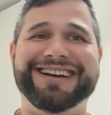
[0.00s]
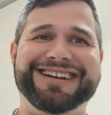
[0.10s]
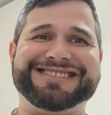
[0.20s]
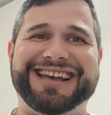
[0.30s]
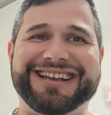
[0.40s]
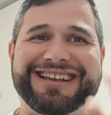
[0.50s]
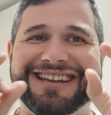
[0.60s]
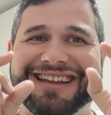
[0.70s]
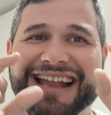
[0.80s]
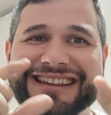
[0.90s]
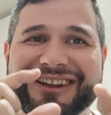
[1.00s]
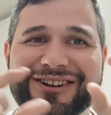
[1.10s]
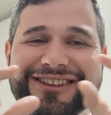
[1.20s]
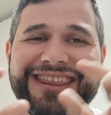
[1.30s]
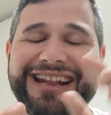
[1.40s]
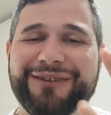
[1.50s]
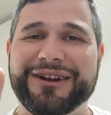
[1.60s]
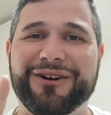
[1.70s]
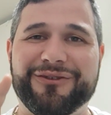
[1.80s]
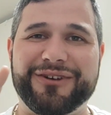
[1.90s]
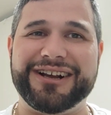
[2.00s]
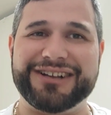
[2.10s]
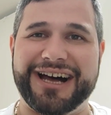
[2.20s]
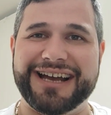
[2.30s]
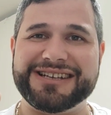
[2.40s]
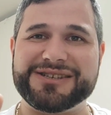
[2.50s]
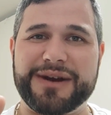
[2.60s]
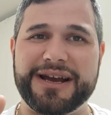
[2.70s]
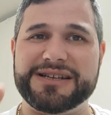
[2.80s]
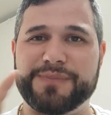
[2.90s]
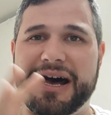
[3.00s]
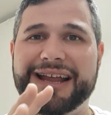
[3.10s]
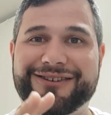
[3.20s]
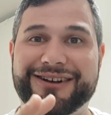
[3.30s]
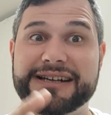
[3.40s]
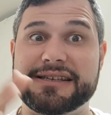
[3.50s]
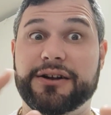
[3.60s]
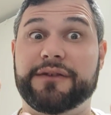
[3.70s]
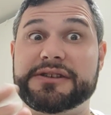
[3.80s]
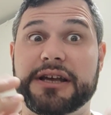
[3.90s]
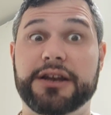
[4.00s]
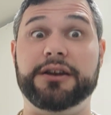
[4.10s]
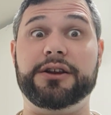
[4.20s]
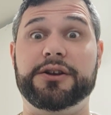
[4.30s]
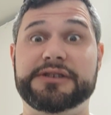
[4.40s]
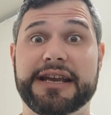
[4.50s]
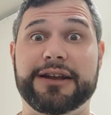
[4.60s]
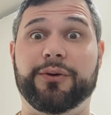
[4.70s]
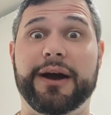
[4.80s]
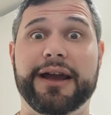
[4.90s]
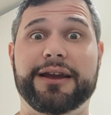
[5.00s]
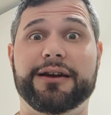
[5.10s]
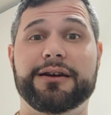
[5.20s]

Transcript: It's like that little thing that we don't realize, right, is bothering us, and all of a sudden you take it away.